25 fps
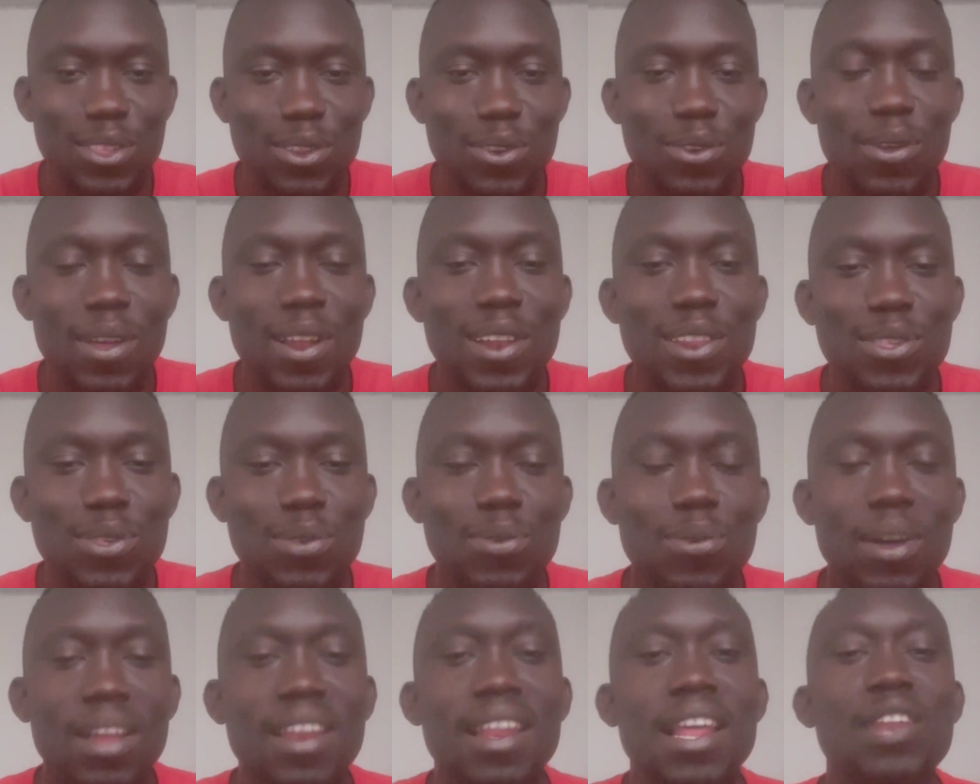
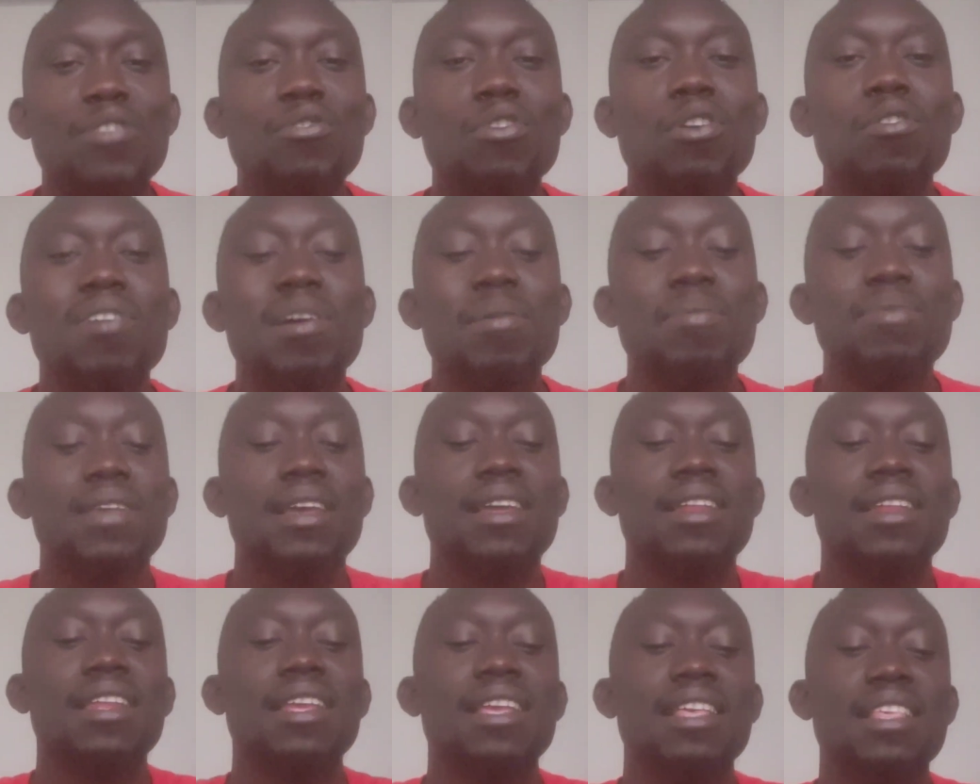ensure that your
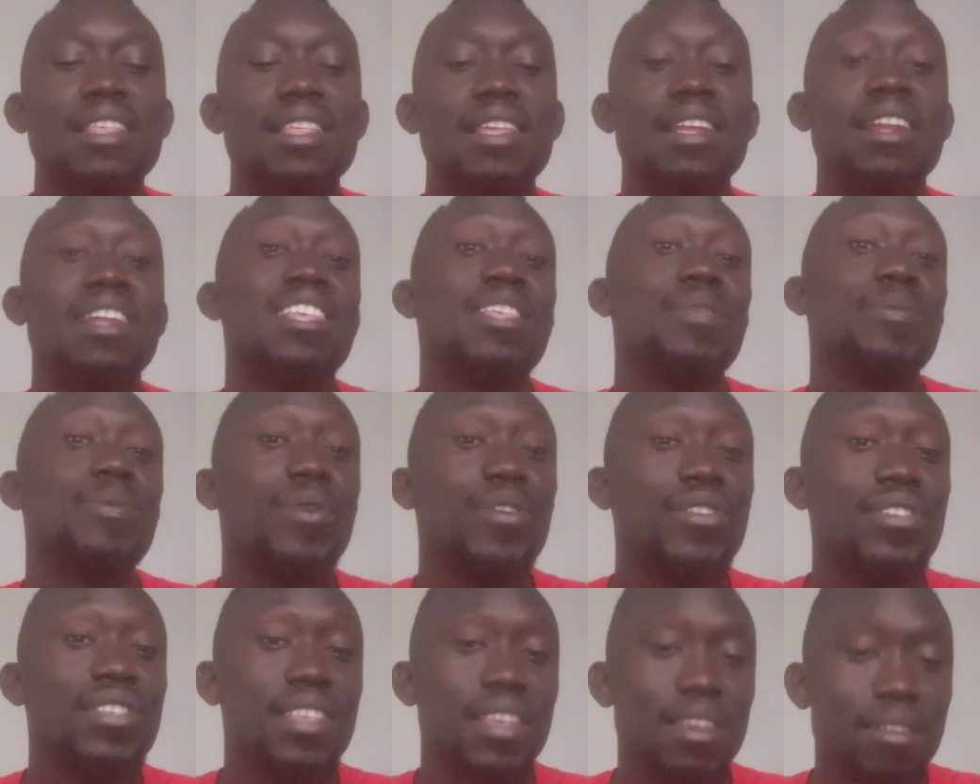website is
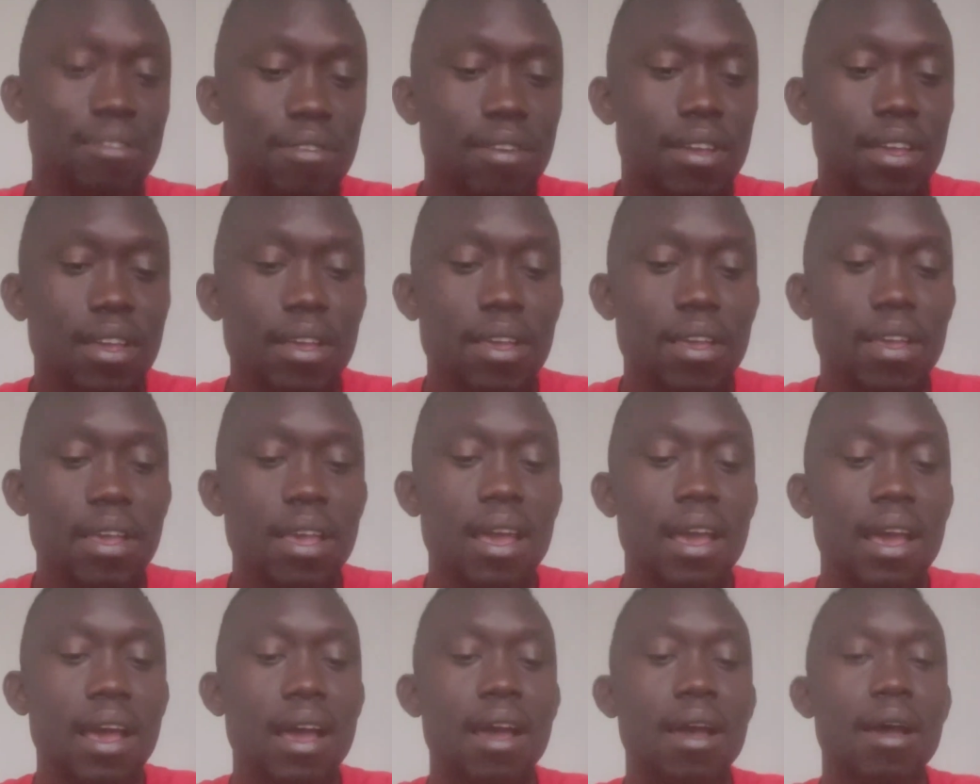responsive.
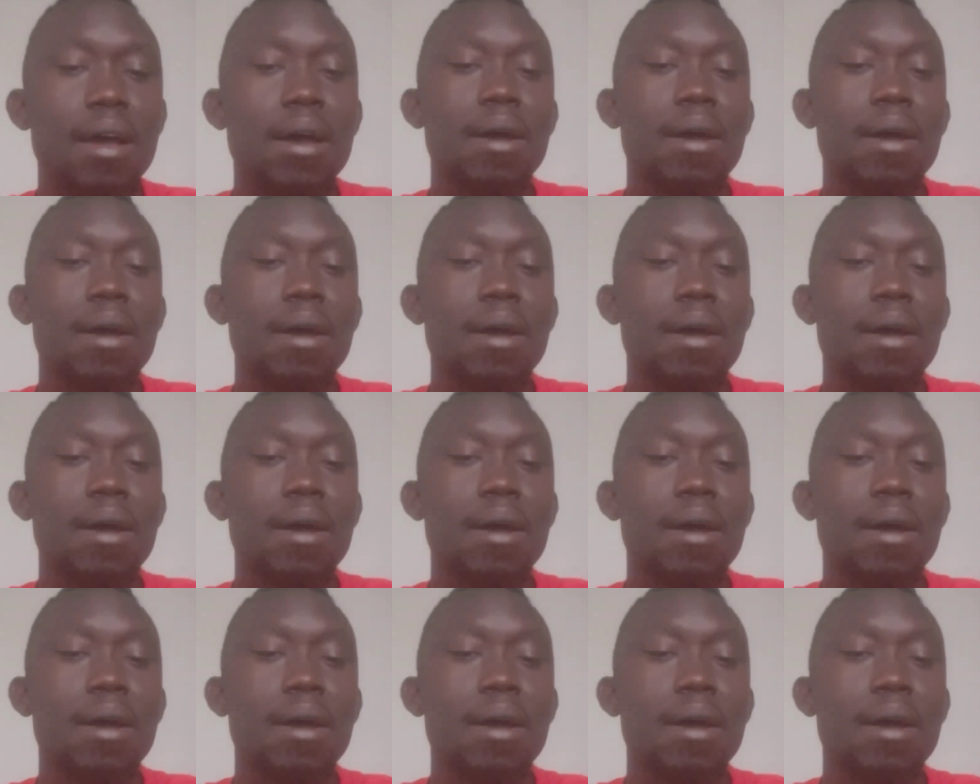We